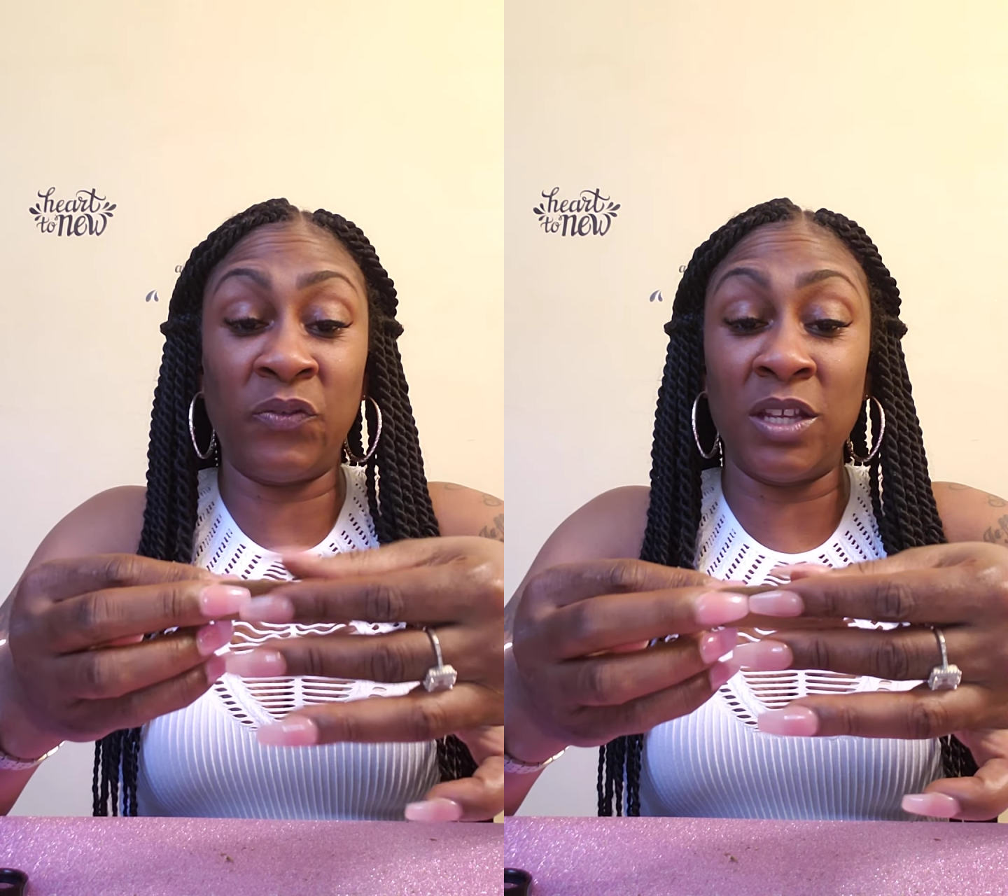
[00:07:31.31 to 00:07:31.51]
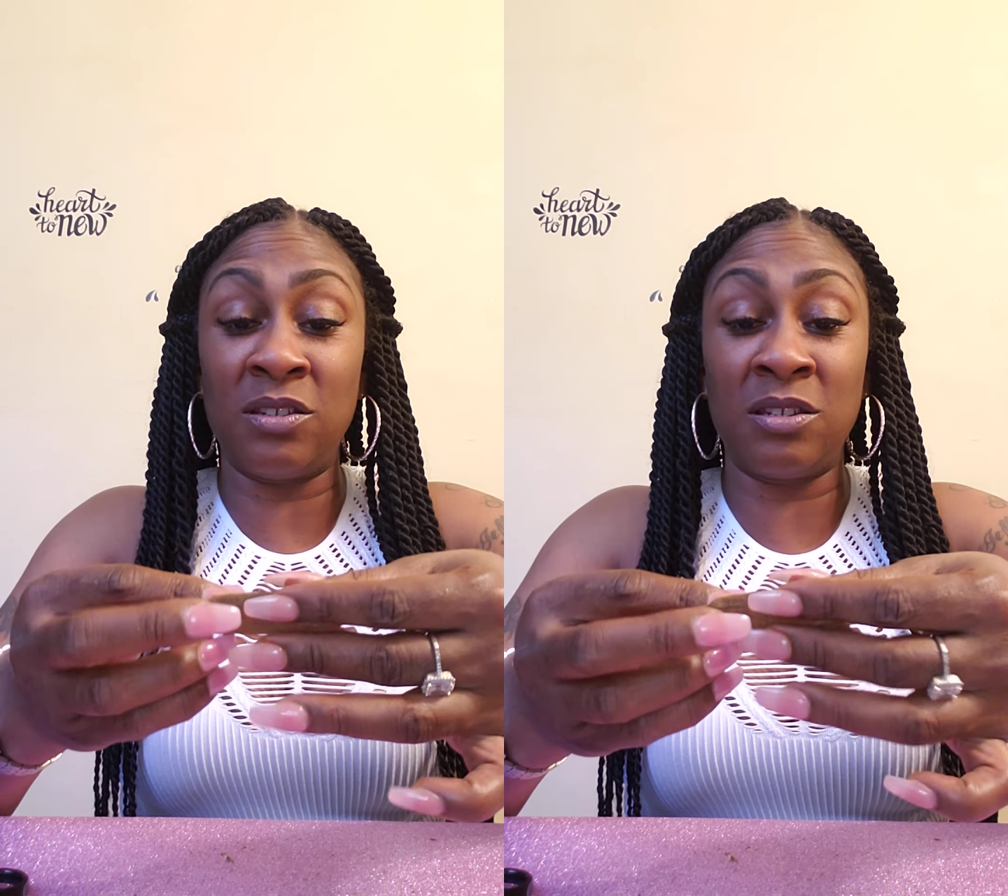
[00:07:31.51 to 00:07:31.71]

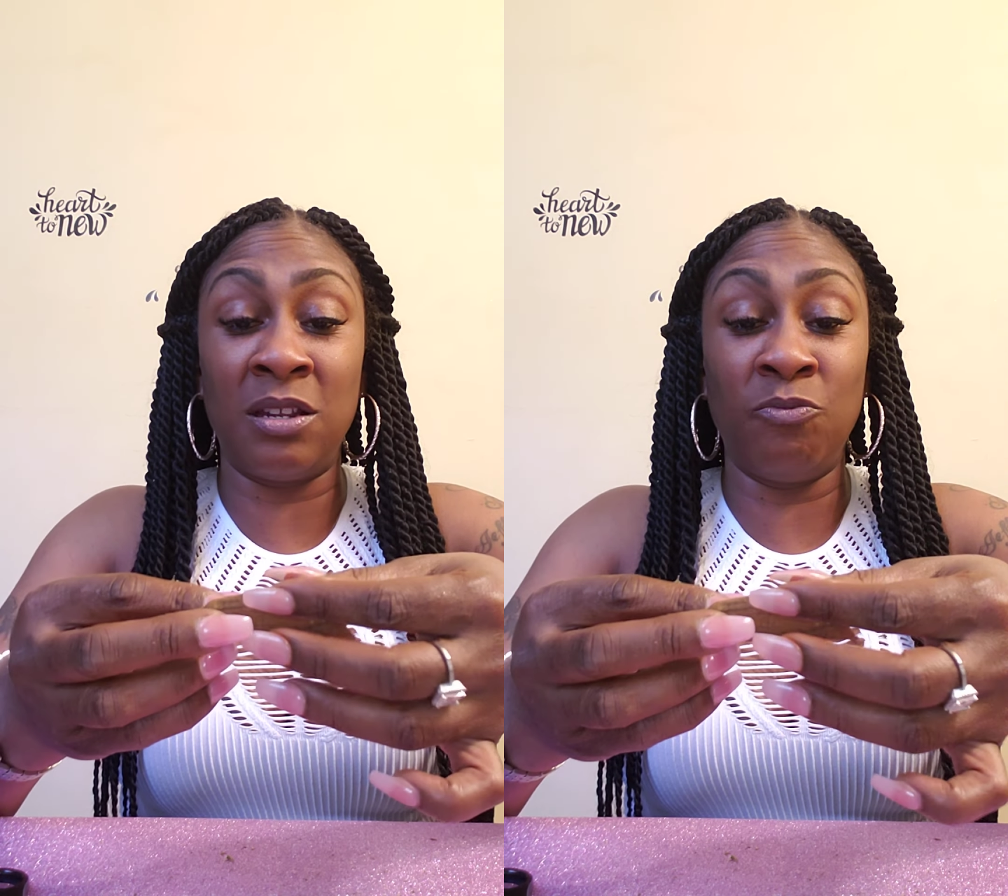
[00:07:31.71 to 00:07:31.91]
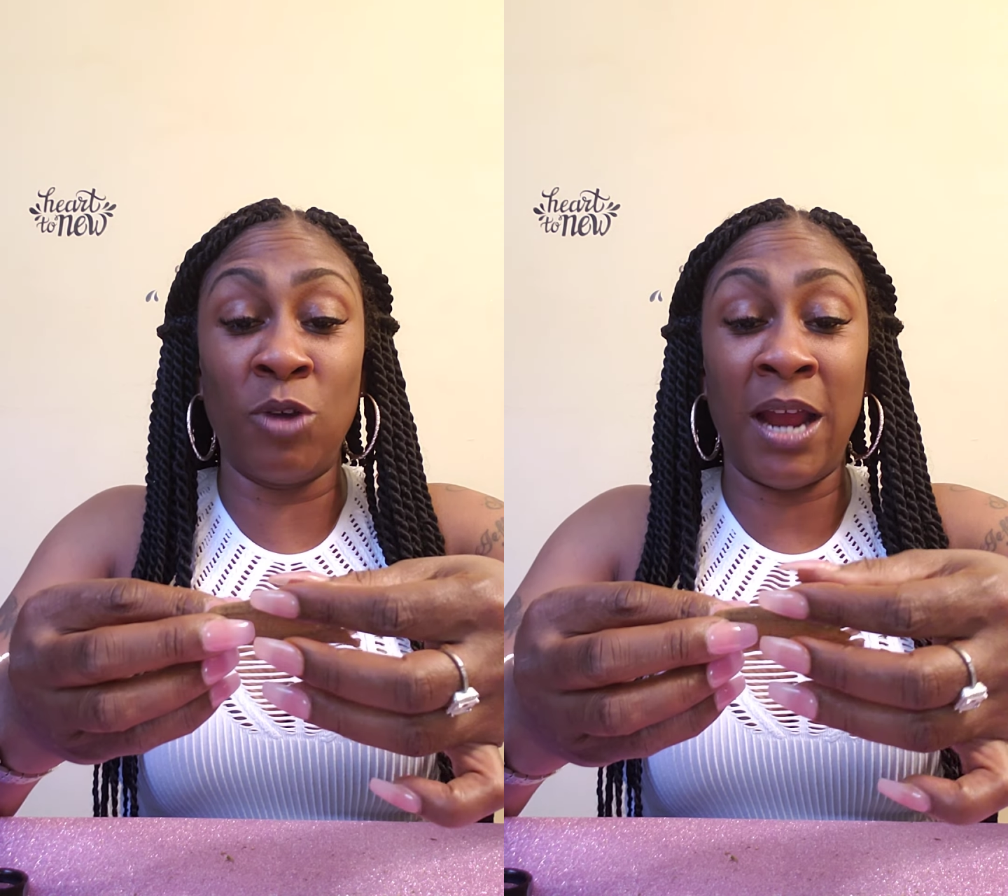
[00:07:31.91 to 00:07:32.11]
This is
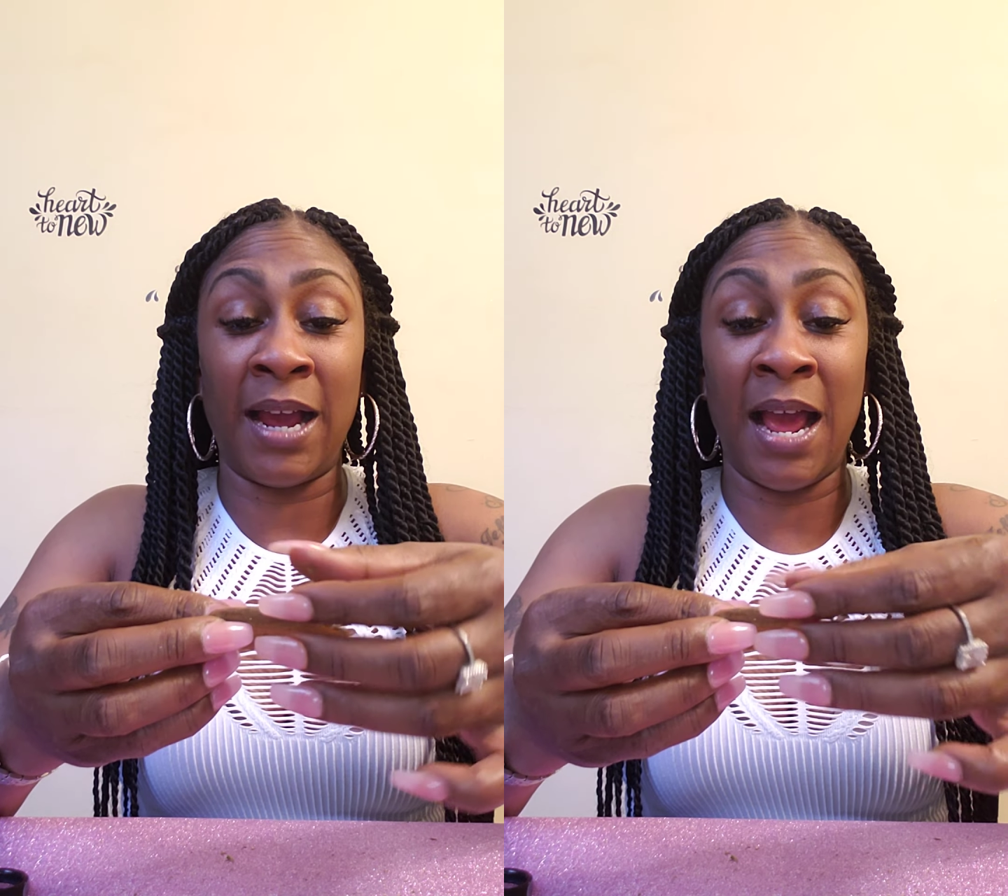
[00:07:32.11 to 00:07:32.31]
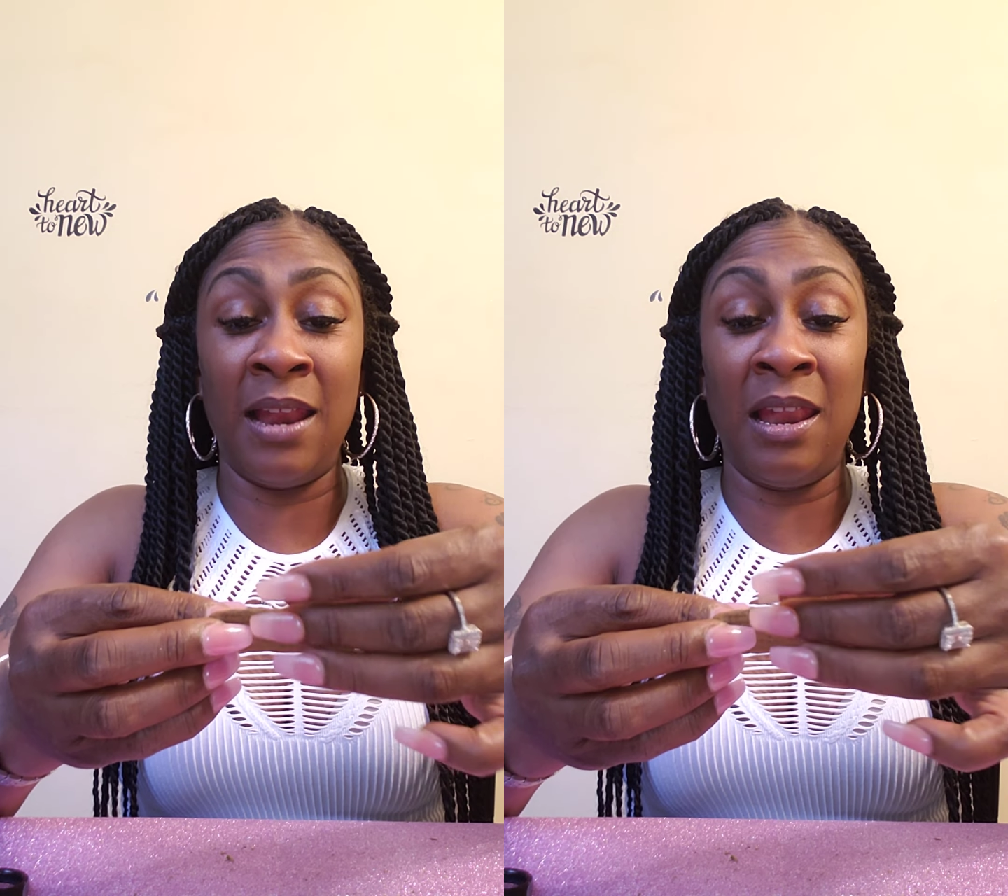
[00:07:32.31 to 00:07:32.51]
what I got